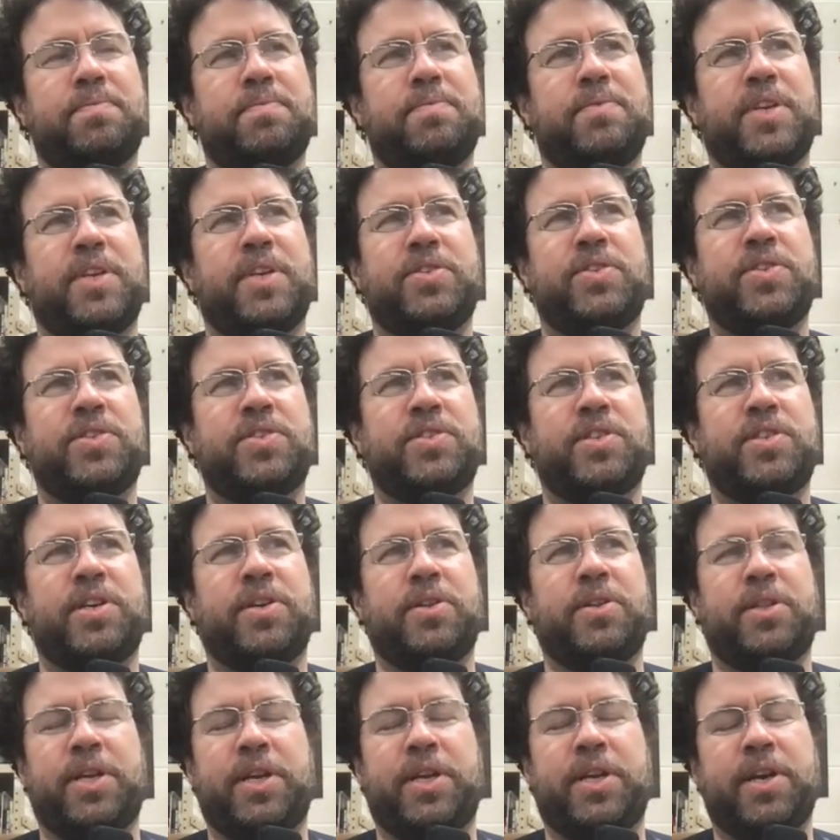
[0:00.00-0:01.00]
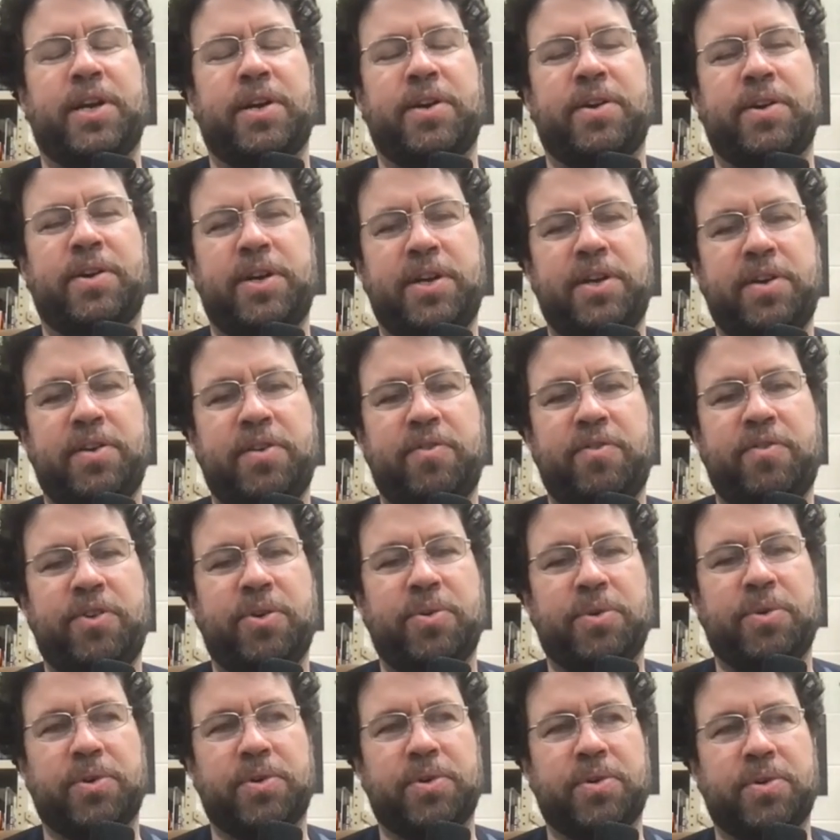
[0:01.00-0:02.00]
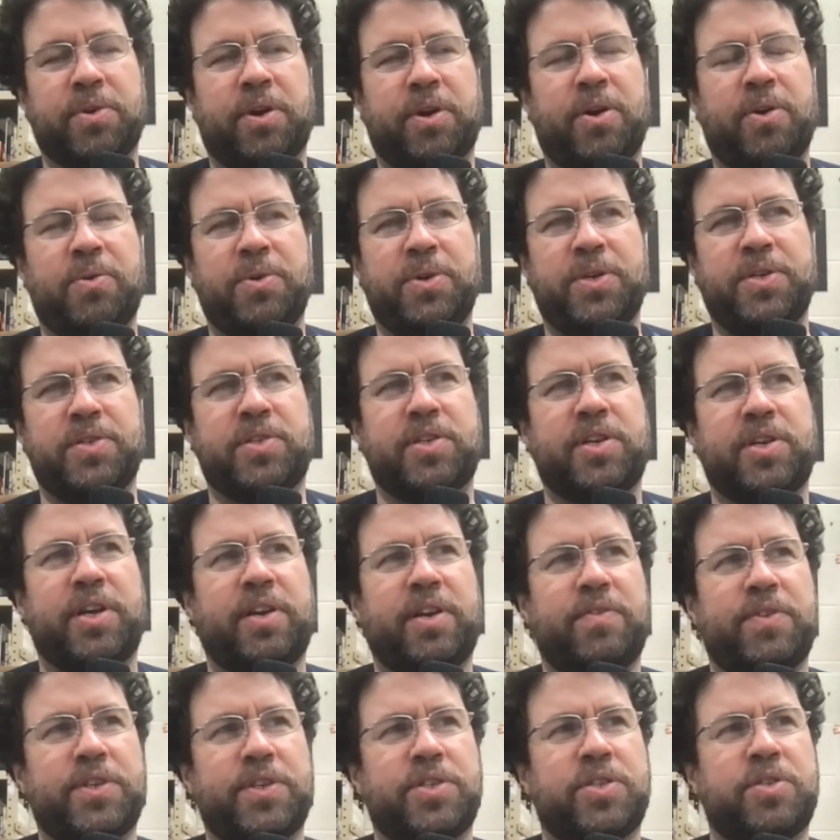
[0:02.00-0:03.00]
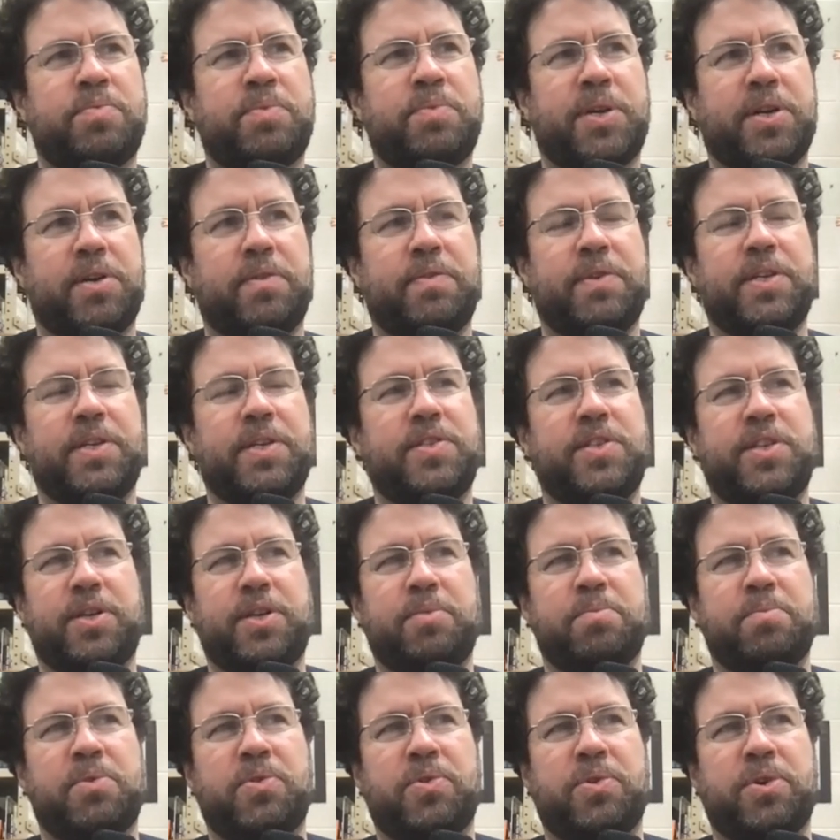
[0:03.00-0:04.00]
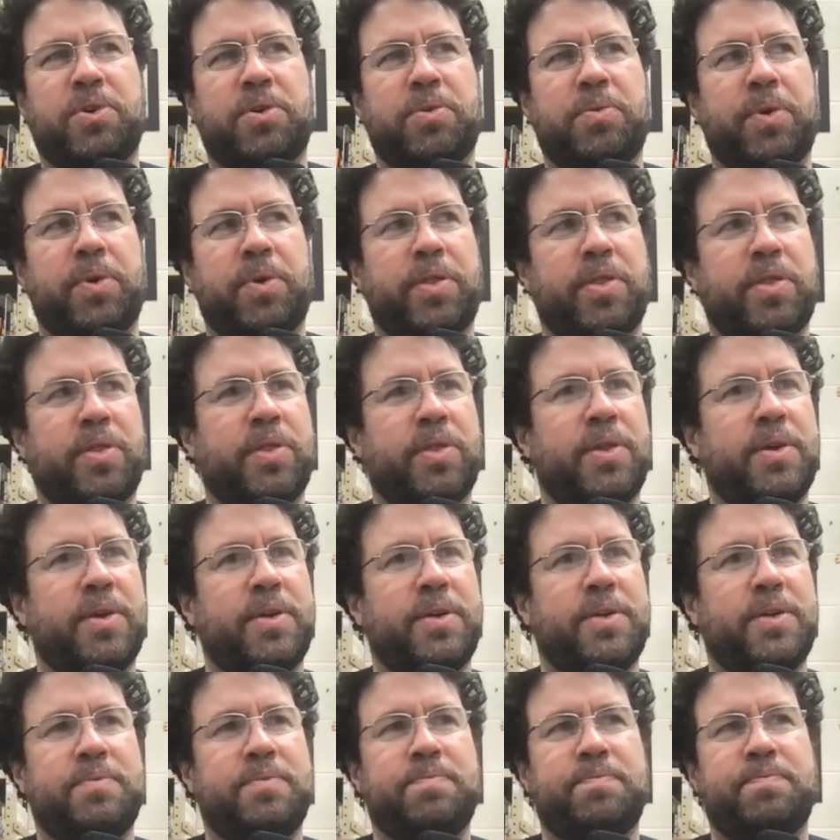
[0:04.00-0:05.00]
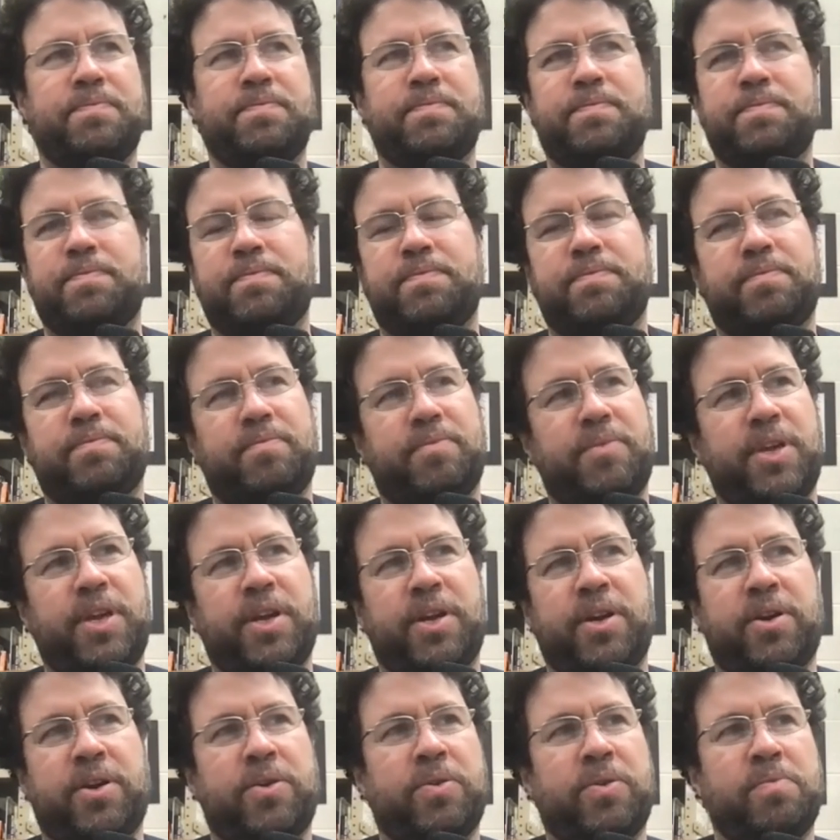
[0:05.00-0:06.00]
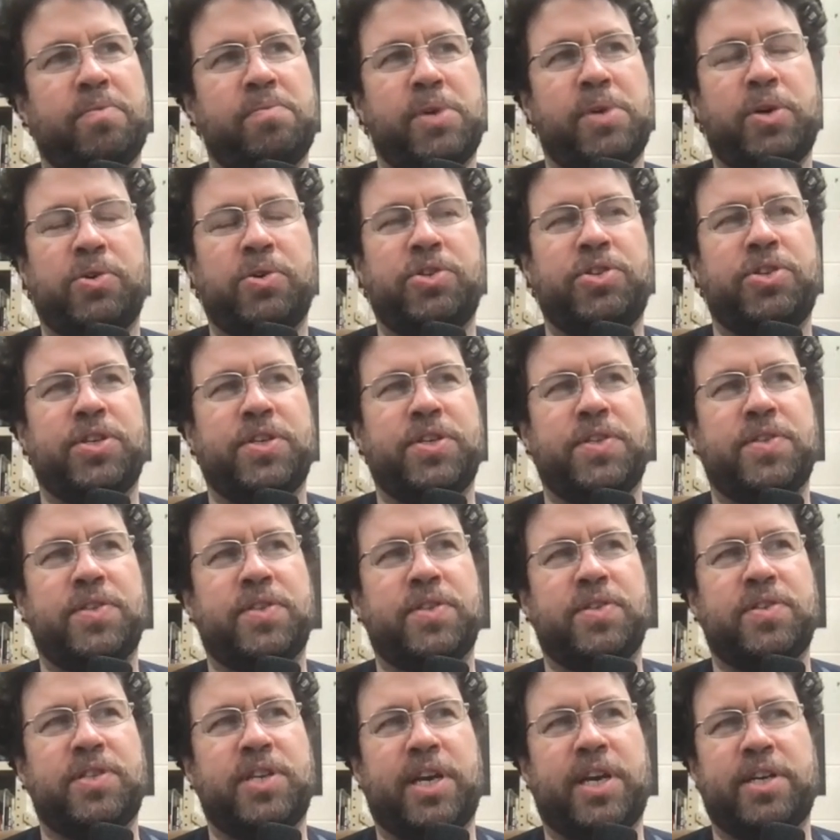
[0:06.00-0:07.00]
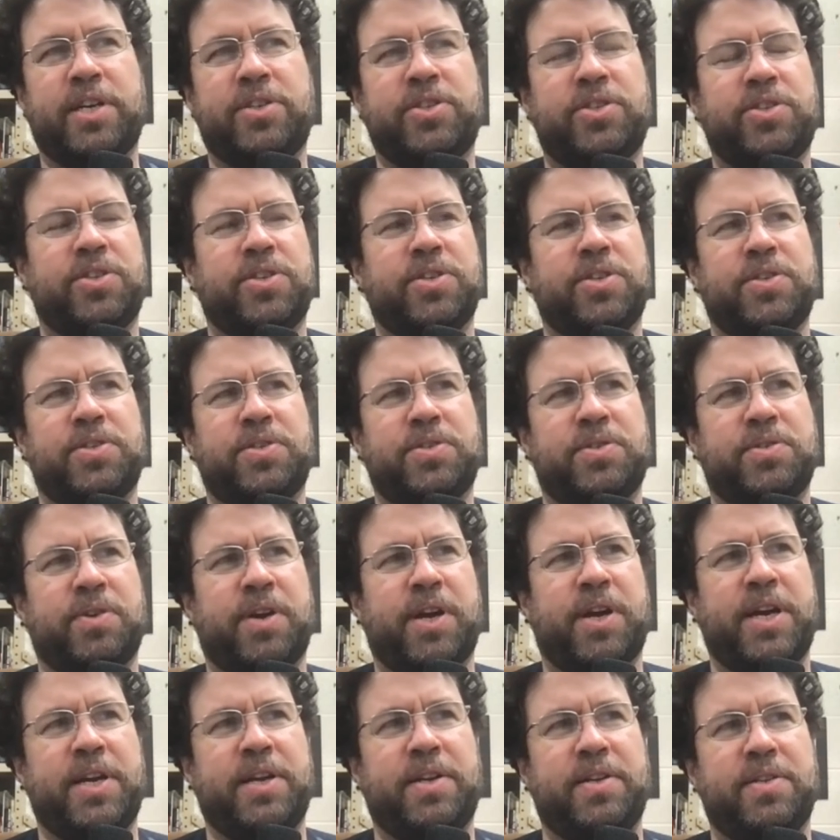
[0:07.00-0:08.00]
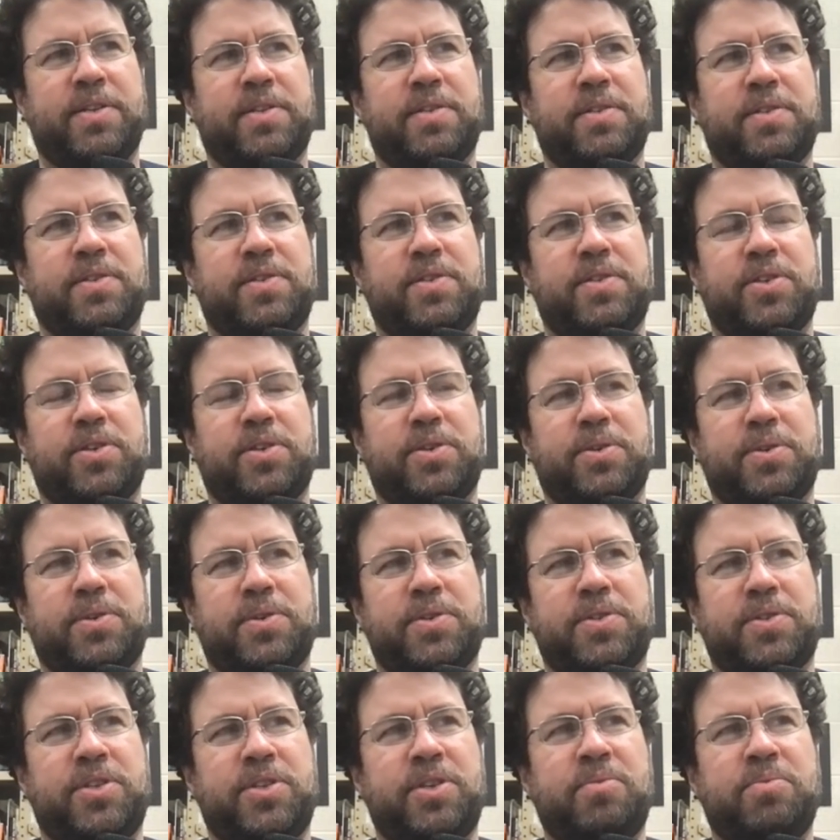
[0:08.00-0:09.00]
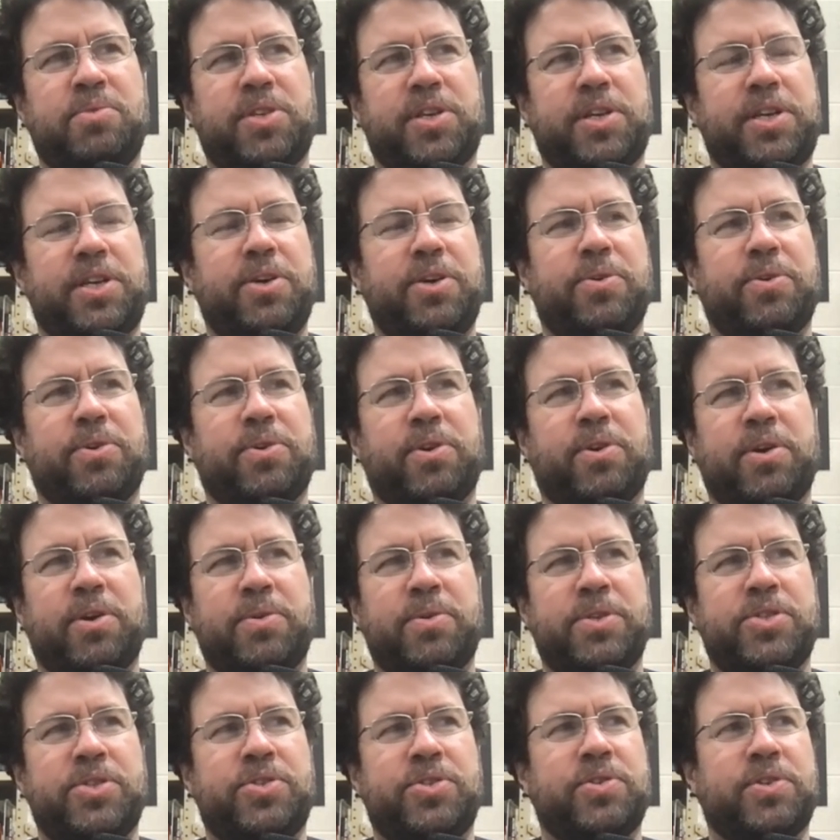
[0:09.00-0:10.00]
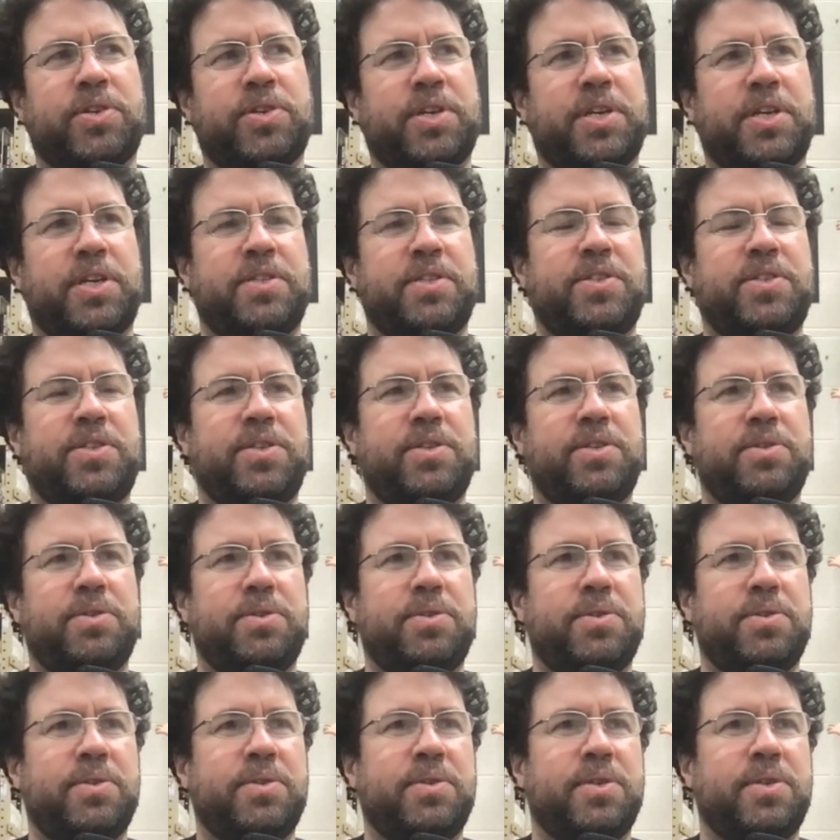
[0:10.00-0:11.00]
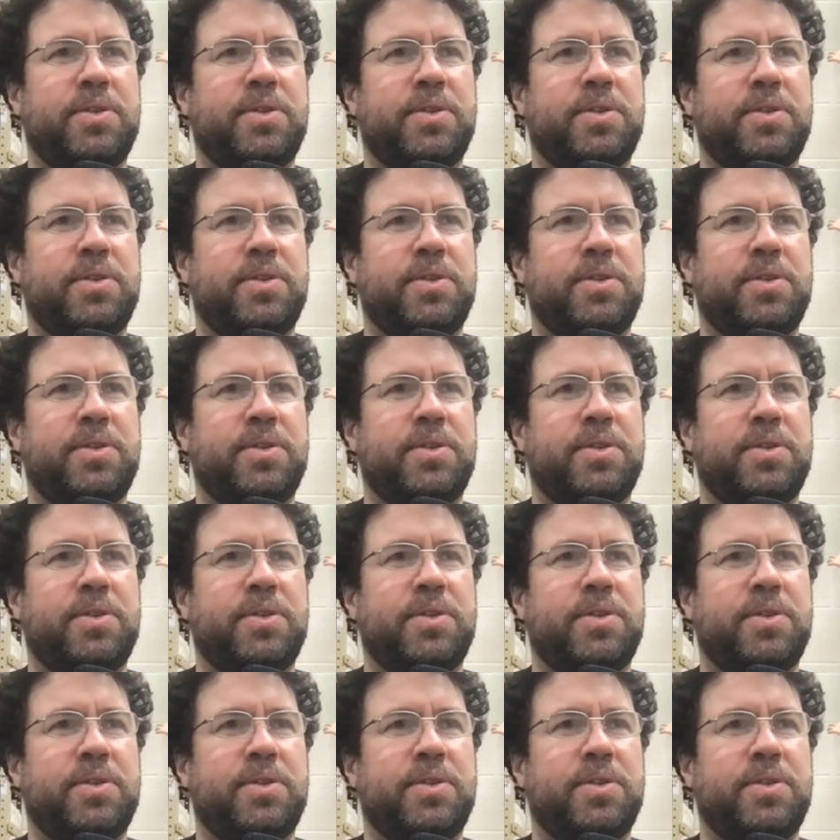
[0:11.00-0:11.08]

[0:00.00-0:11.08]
necessarily narrative. You were always kind of experimenting more with emotions and textures, right? So it seems like you are always drawn to